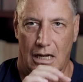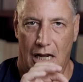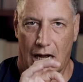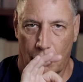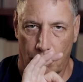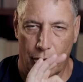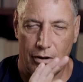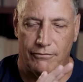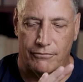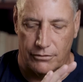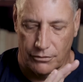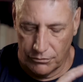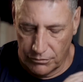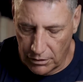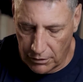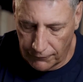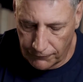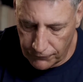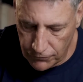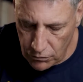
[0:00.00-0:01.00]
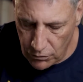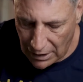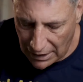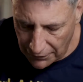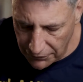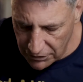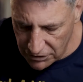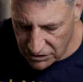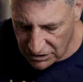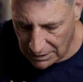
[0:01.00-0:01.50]
However, there are a few
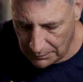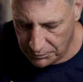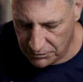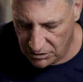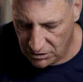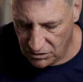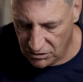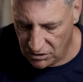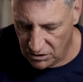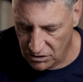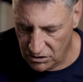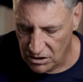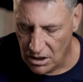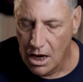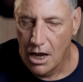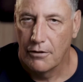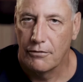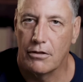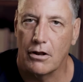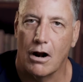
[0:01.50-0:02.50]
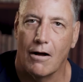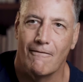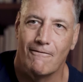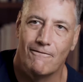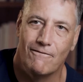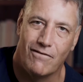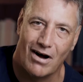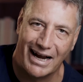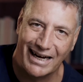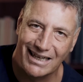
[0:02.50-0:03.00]
other substances that are
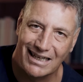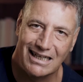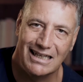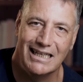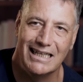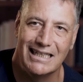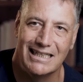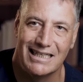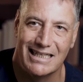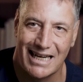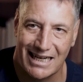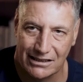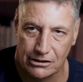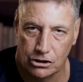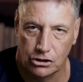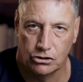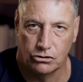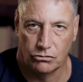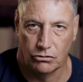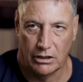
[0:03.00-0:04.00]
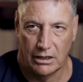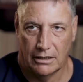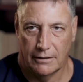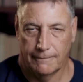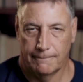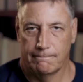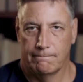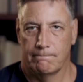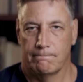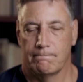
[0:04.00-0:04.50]
vitally necessary,
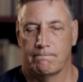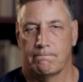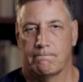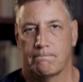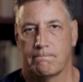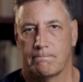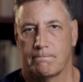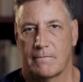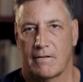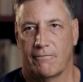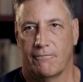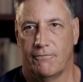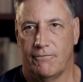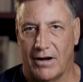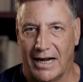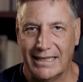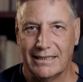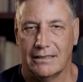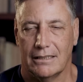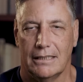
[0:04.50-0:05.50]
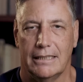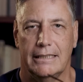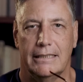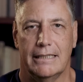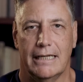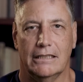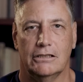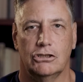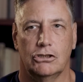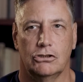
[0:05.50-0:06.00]
vitally
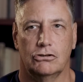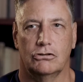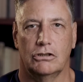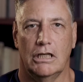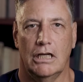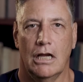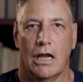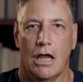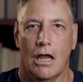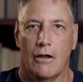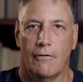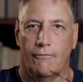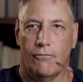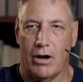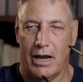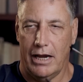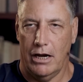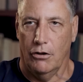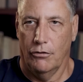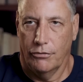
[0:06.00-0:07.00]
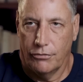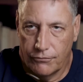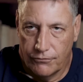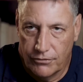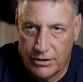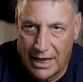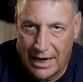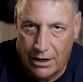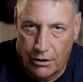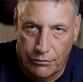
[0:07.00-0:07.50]
necessary for health, for
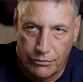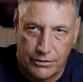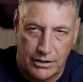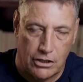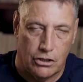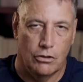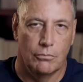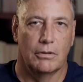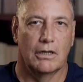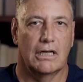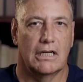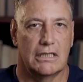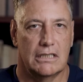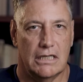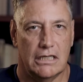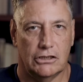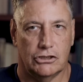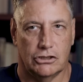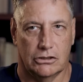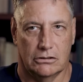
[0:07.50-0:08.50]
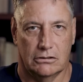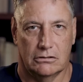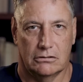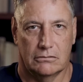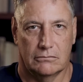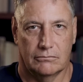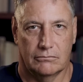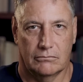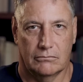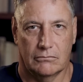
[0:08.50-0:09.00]
the healthy human condition
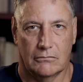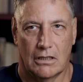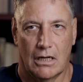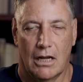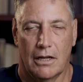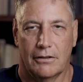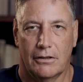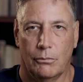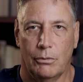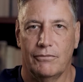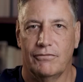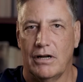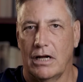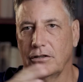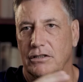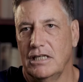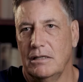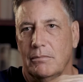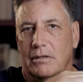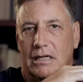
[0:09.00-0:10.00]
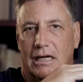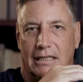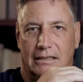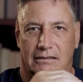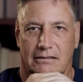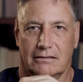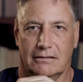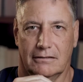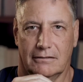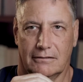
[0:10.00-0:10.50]
that we've now
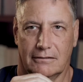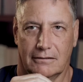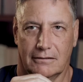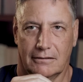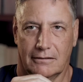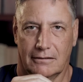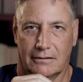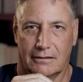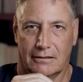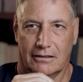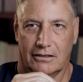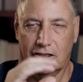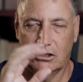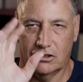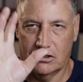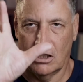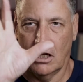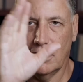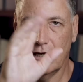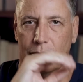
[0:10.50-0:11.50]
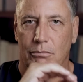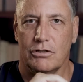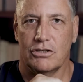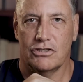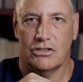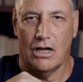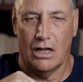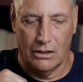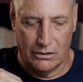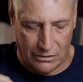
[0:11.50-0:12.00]
demonized. Starting with
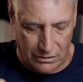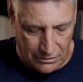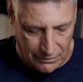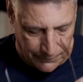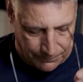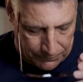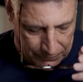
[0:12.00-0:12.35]
salt.